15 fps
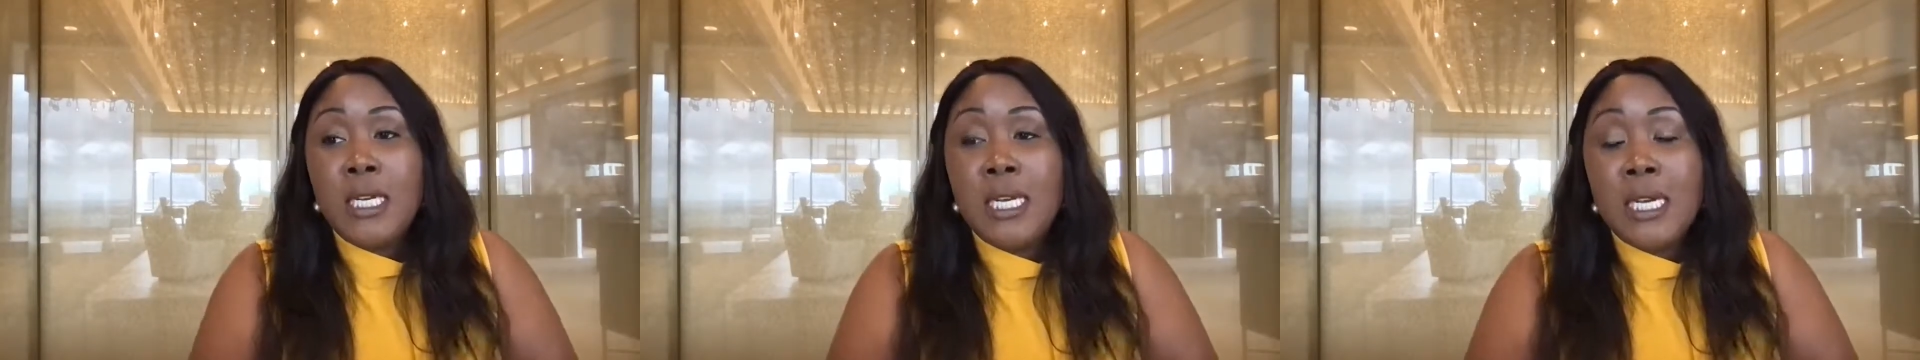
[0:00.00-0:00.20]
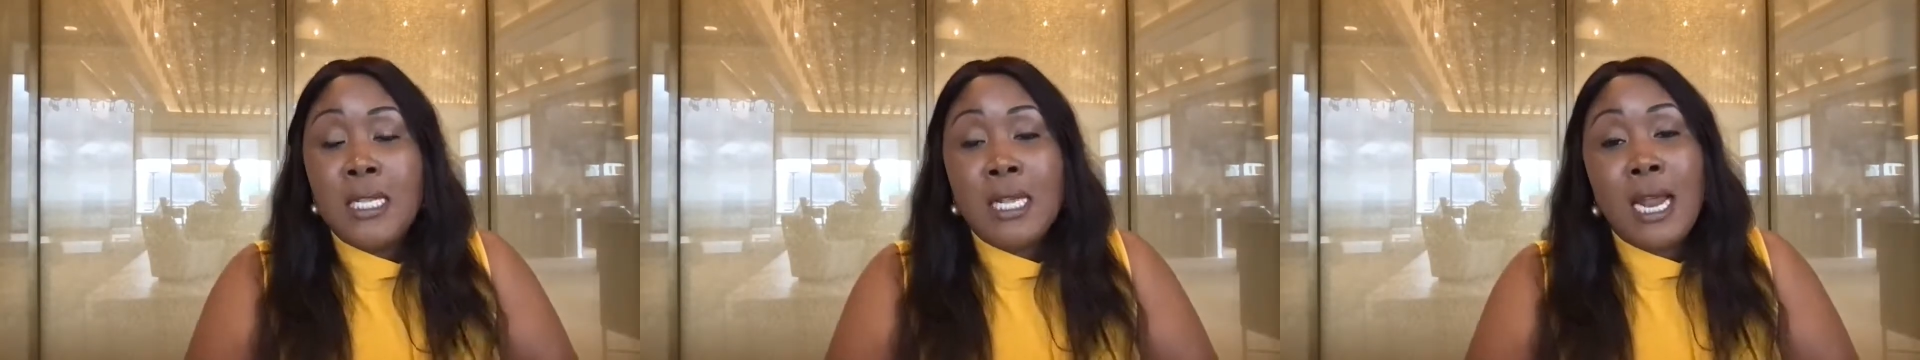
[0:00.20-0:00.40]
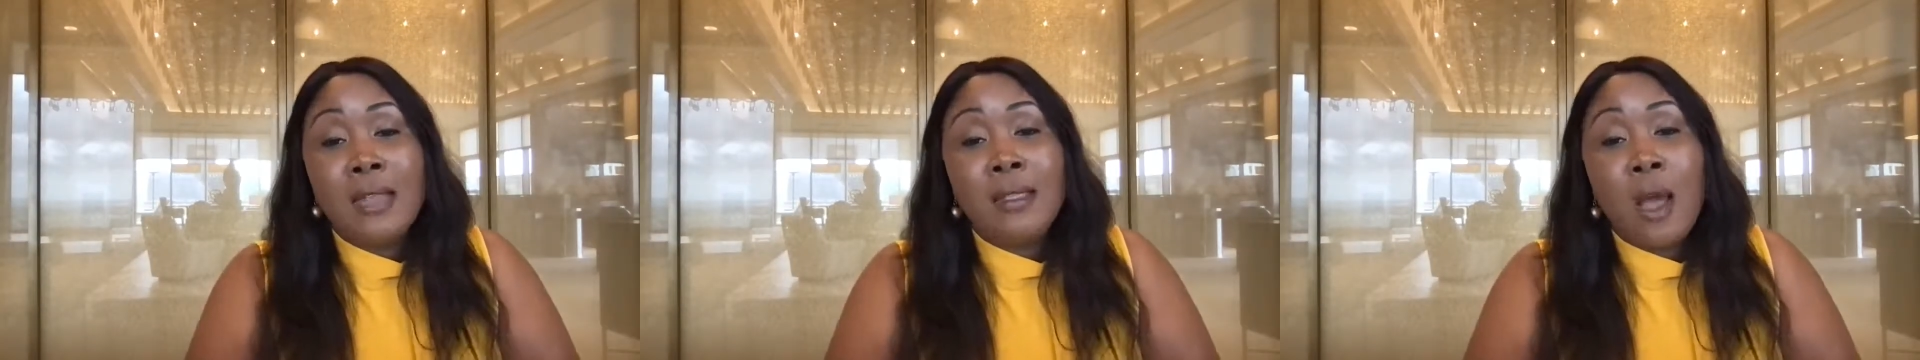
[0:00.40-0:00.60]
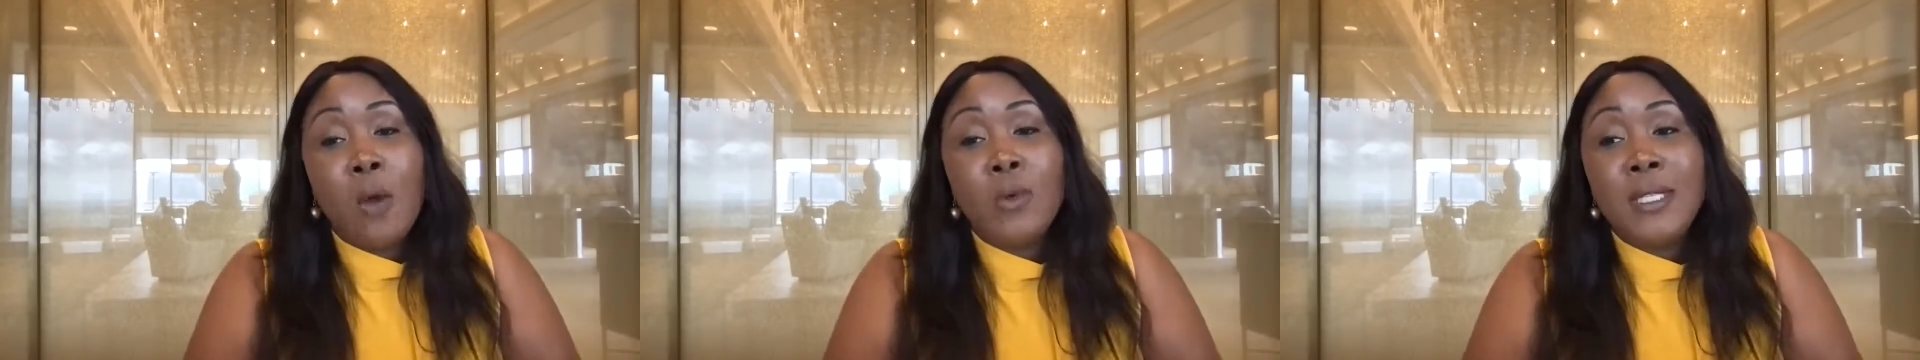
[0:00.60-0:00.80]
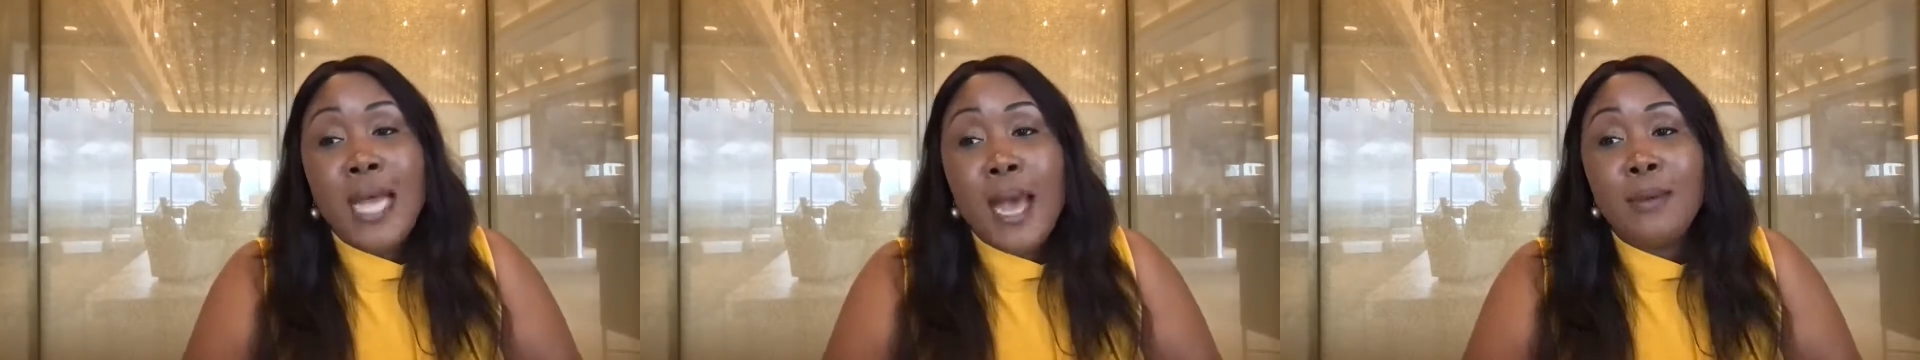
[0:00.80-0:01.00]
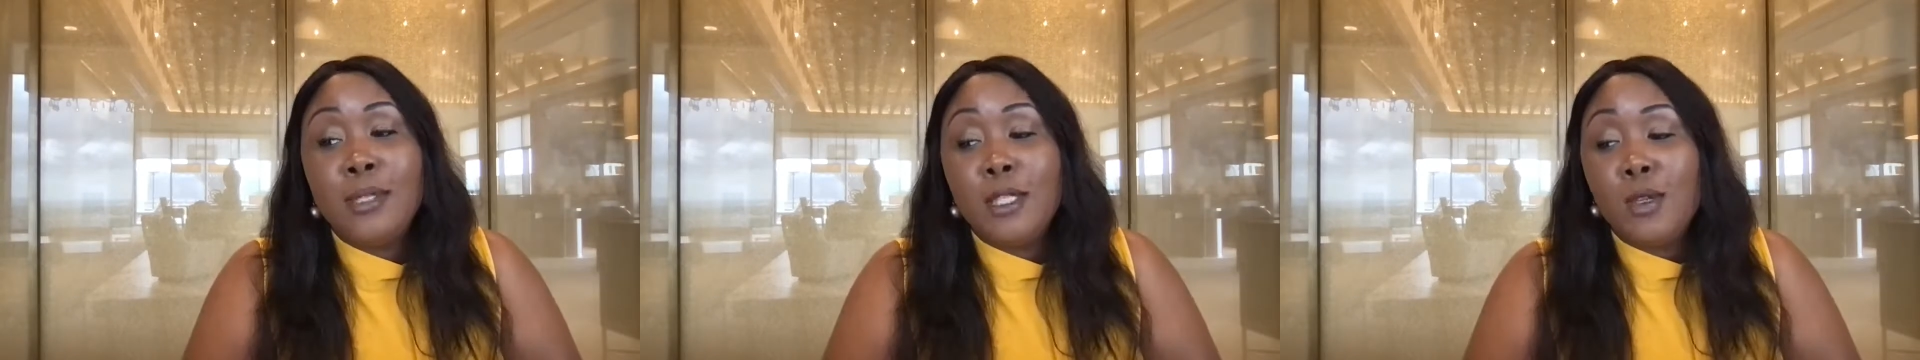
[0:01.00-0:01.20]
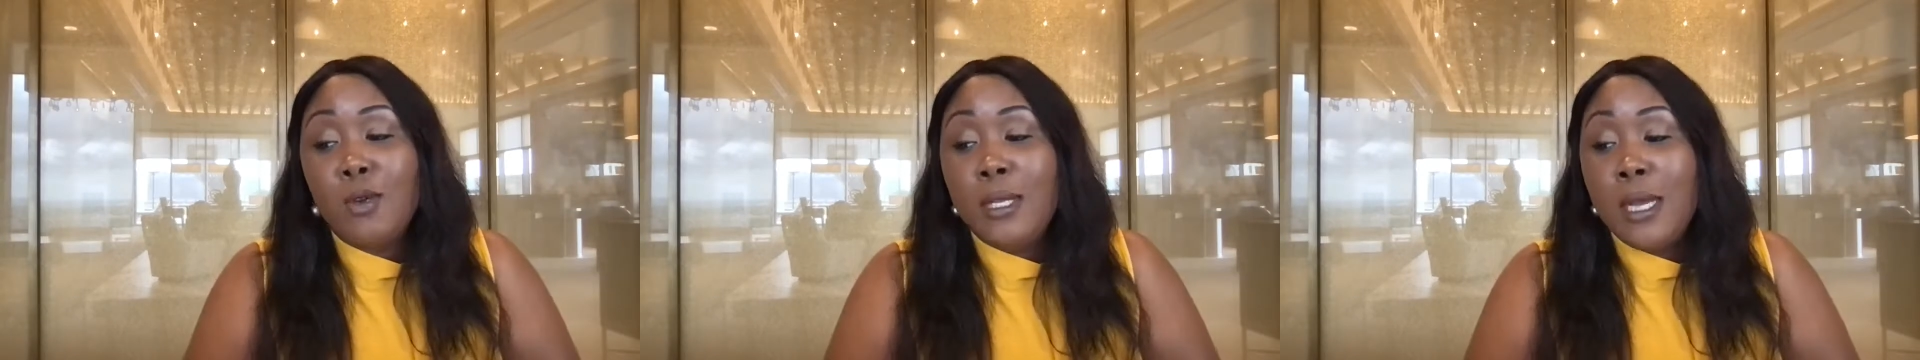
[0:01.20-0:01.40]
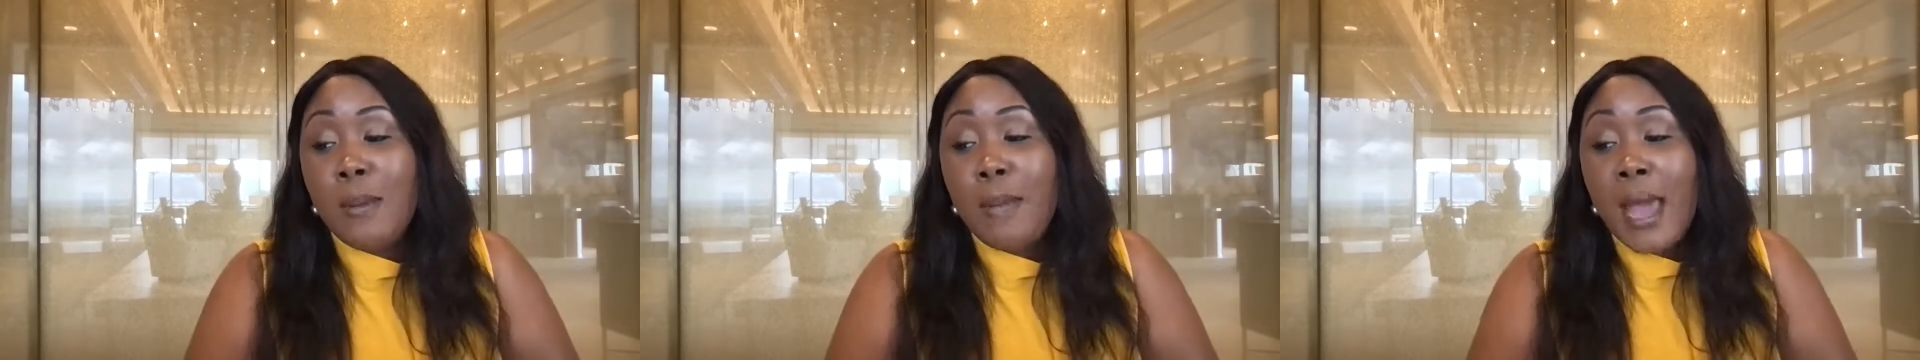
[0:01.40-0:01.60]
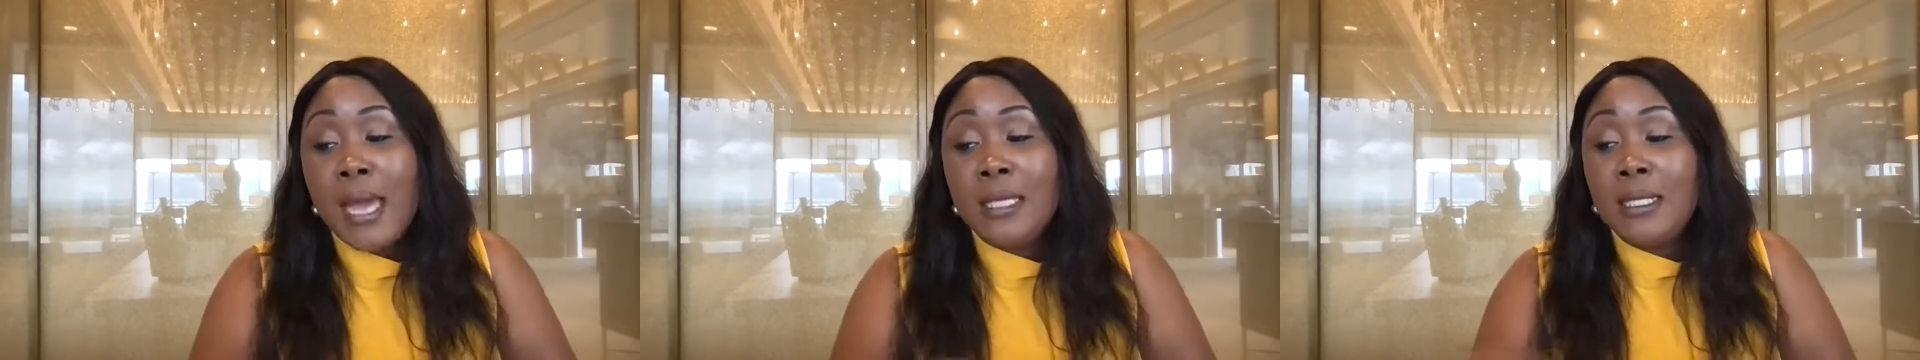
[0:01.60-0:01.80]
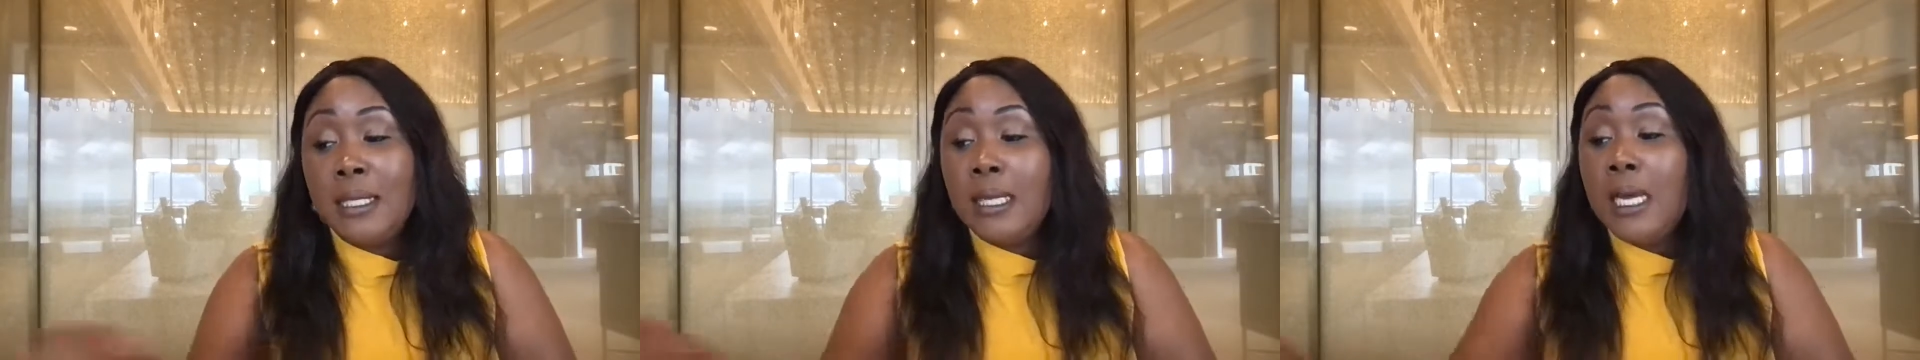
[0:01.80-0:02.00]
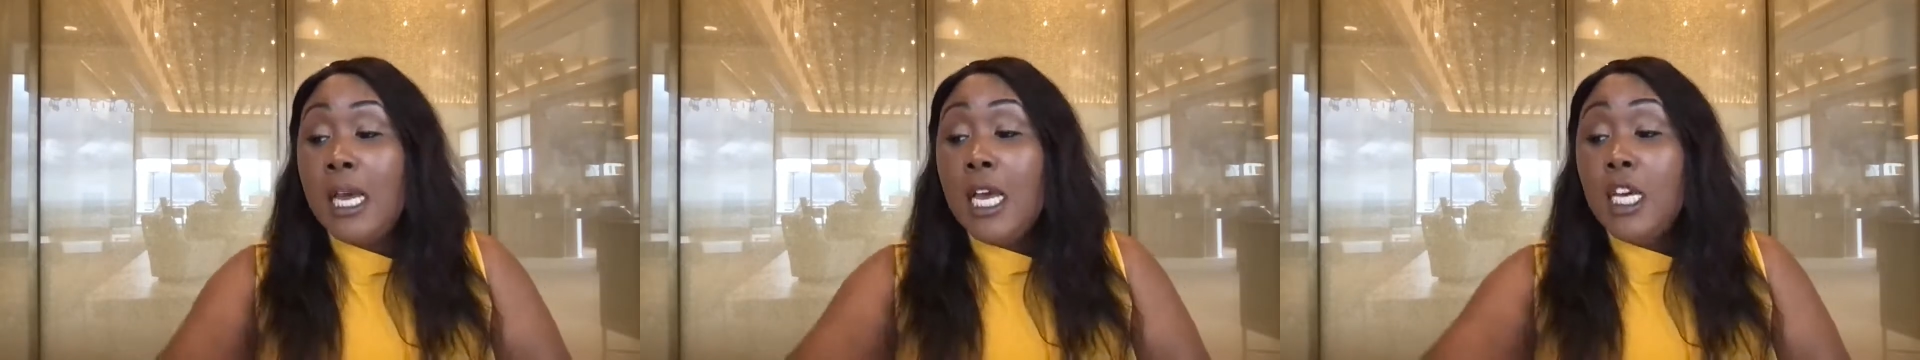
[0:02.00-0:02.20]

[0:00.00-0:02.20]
did that I thought was absolutely amazing,